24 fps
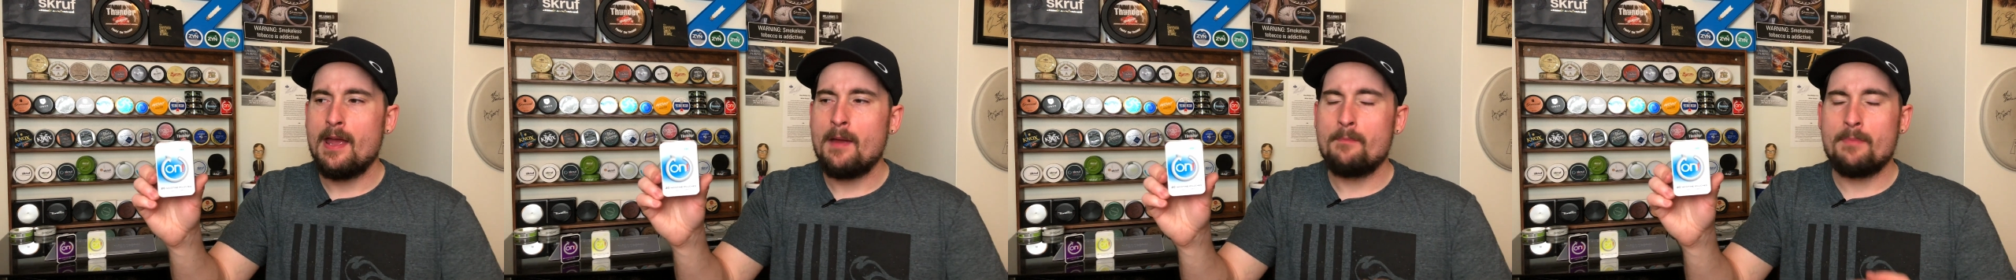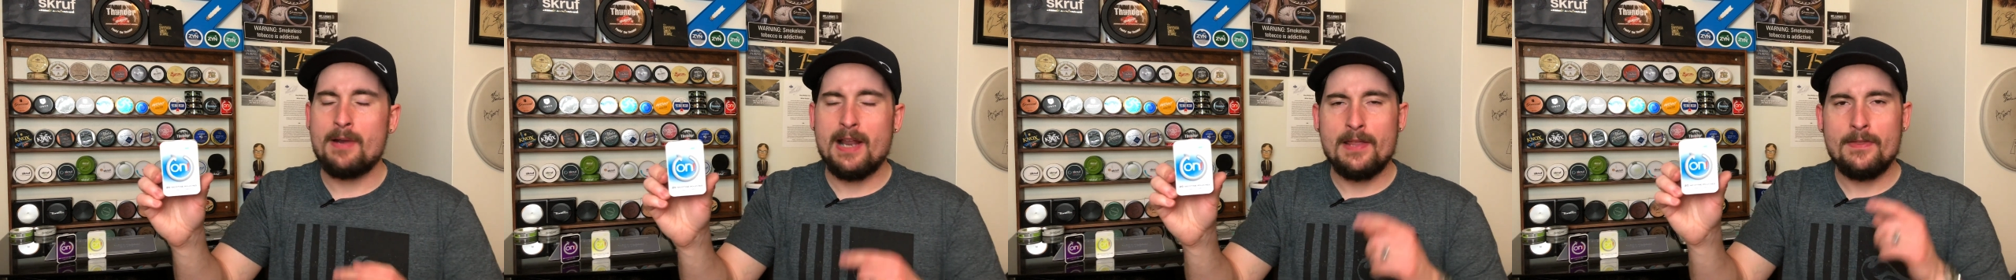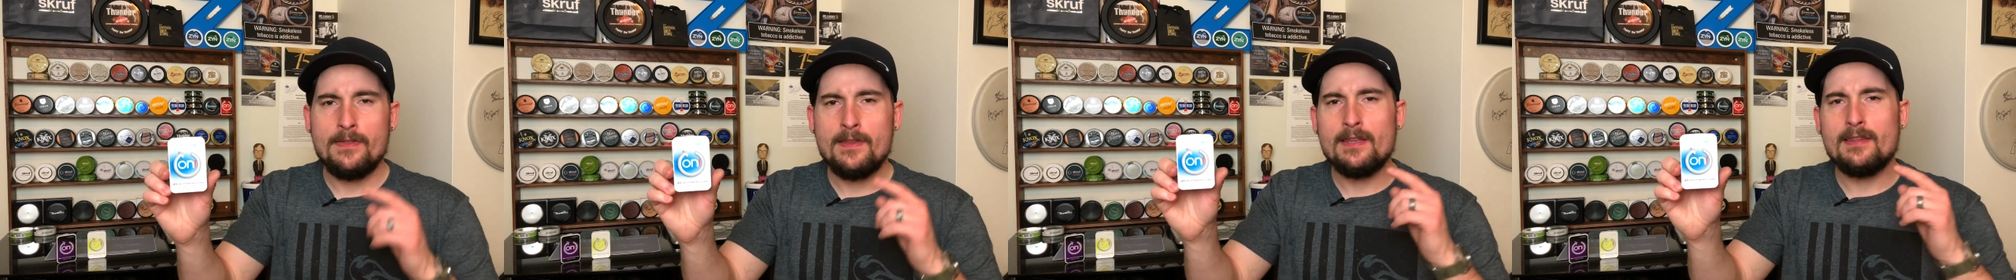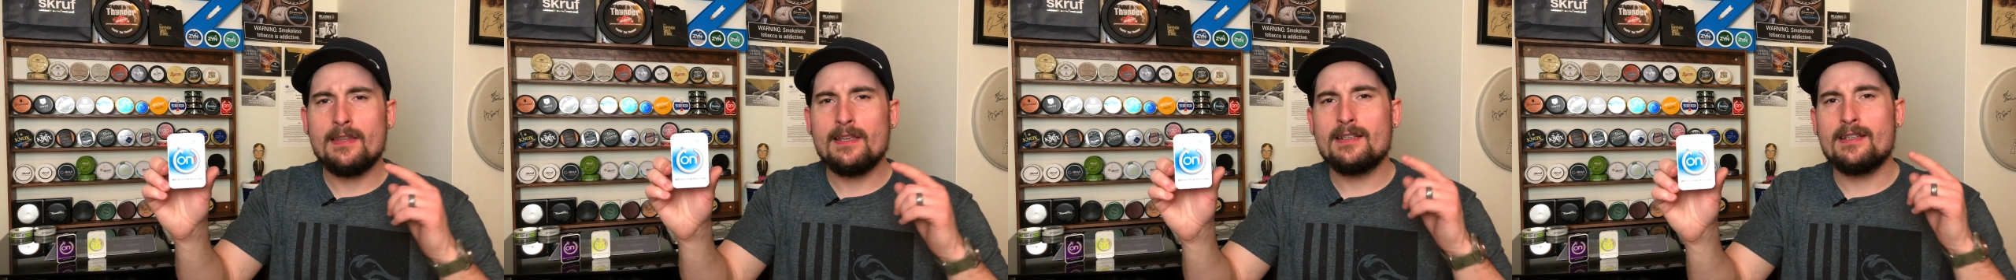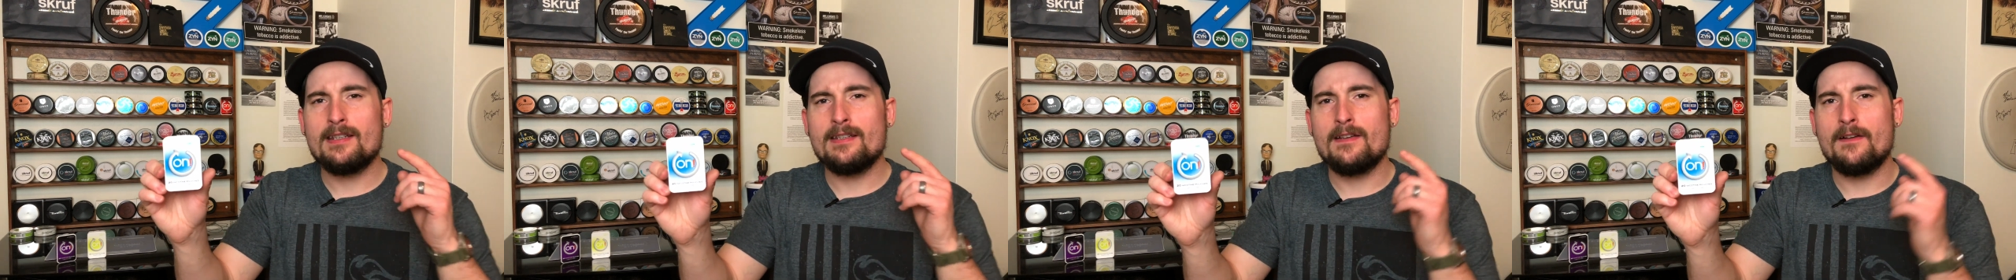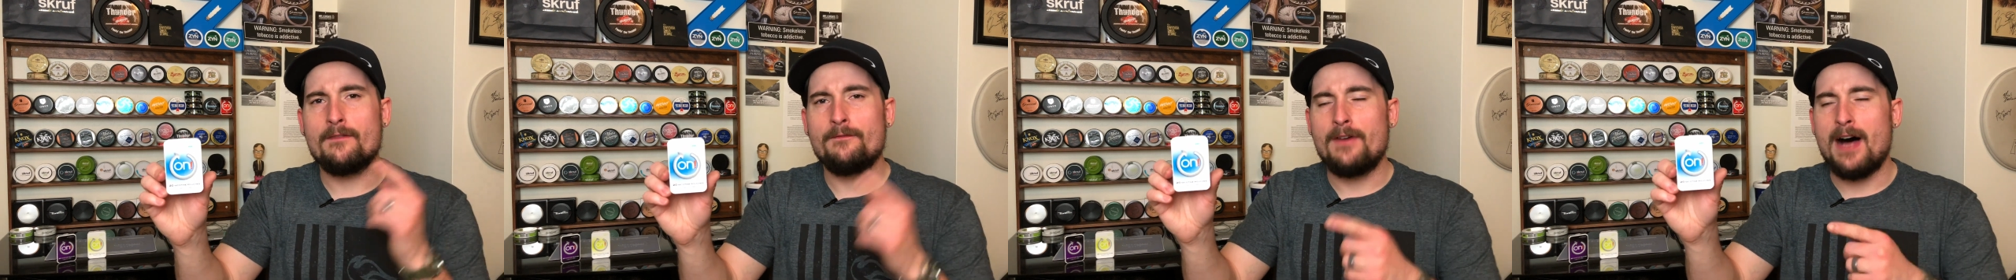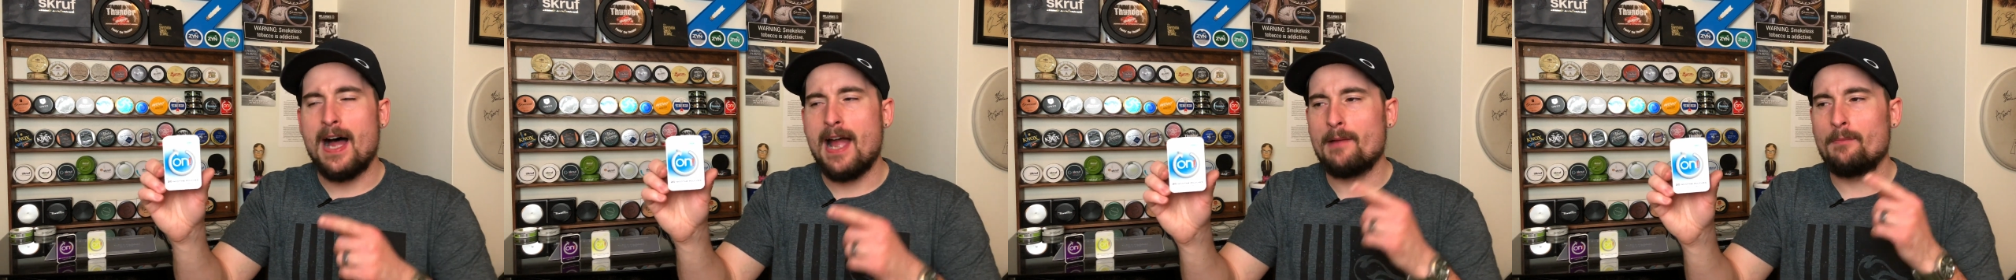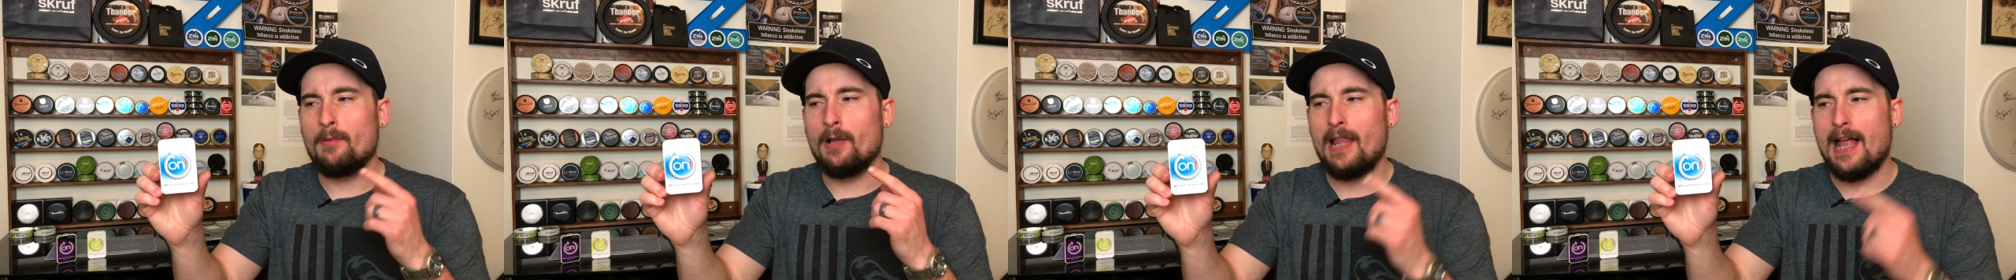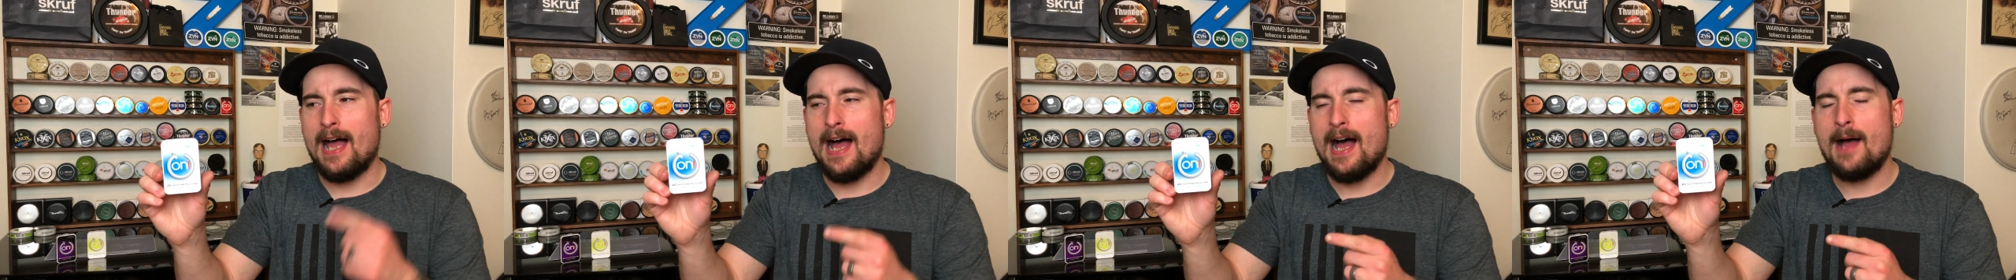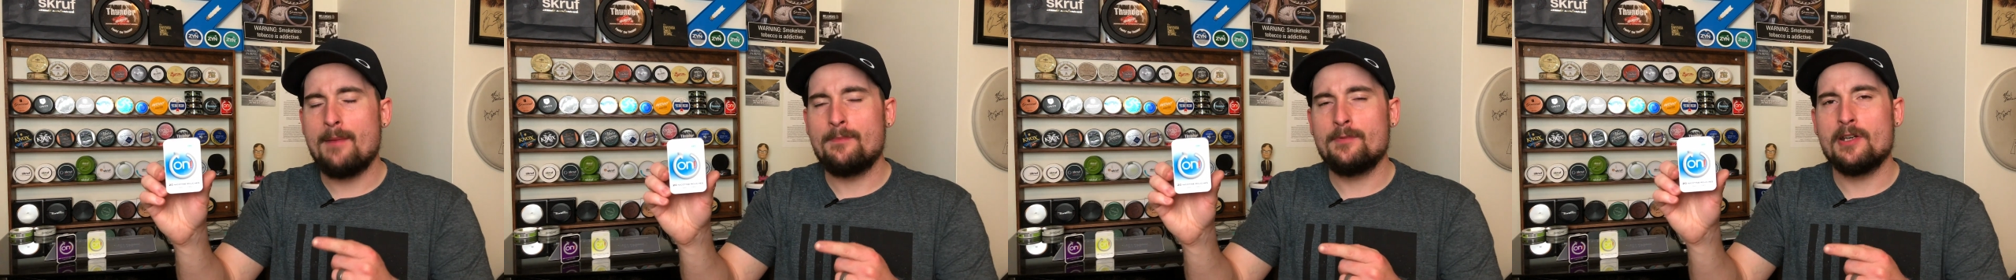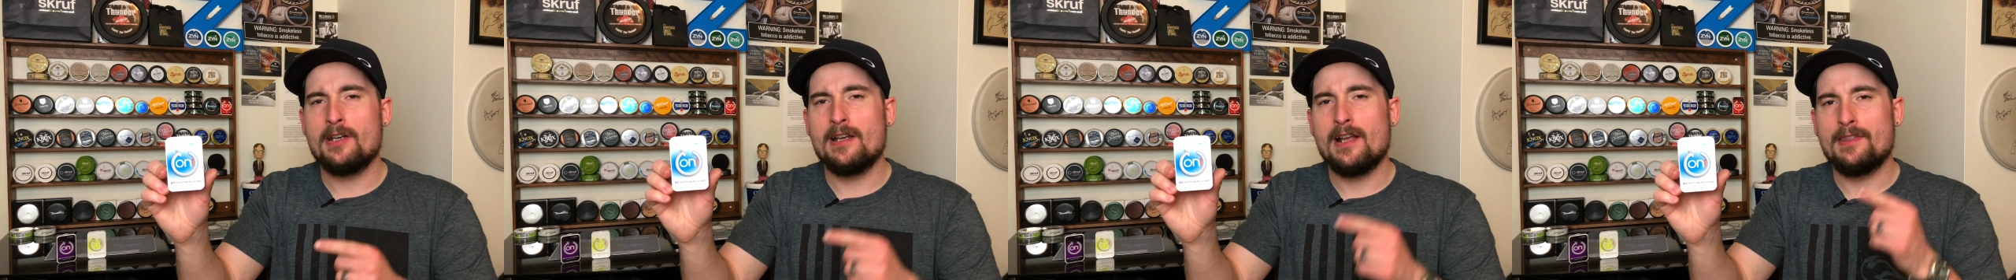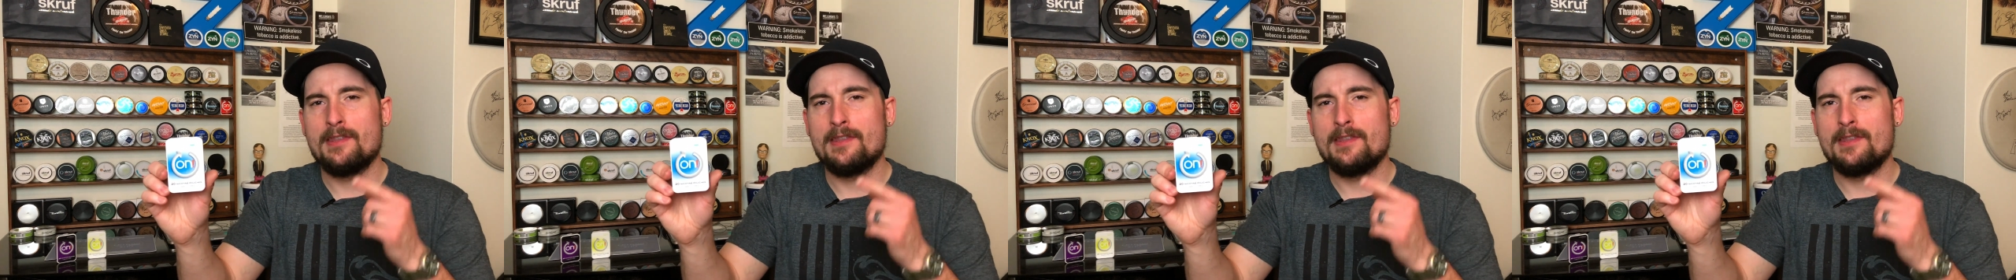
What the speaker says: but I think this is a viable option